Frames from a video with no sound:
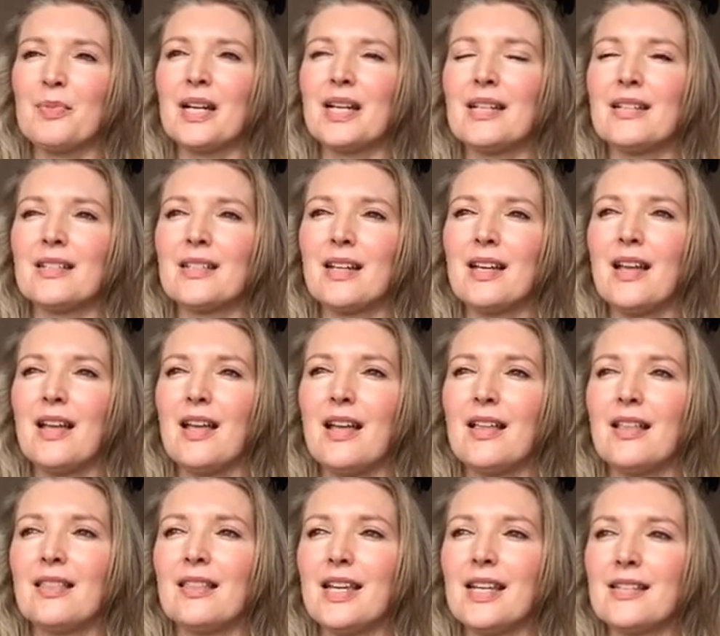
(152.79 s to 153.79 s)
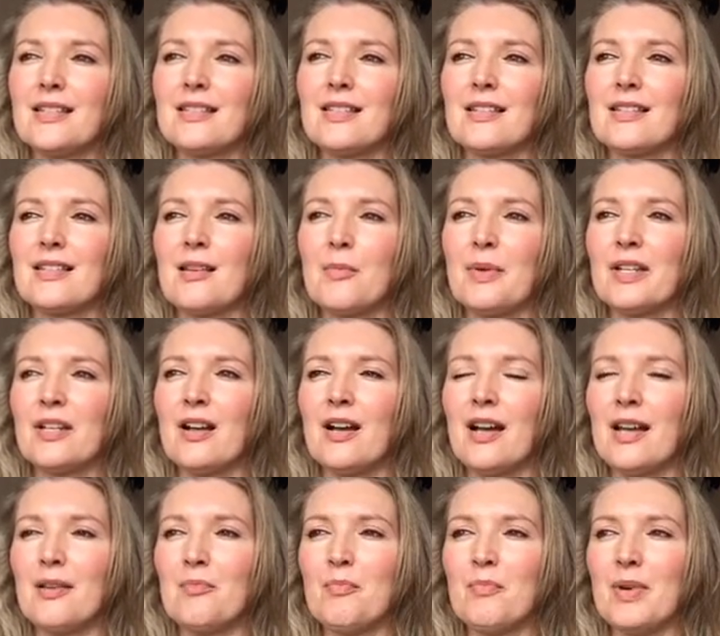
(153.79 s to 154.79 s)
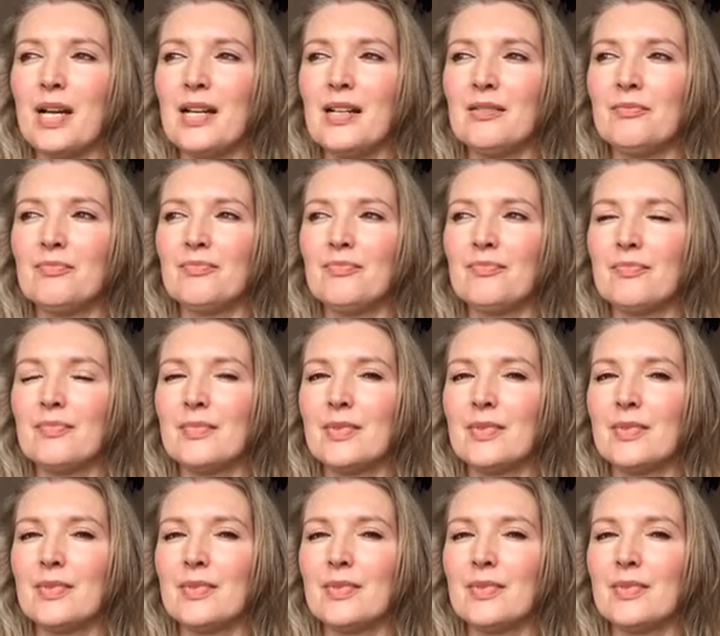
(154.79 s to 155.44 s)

but that's just something I'm um,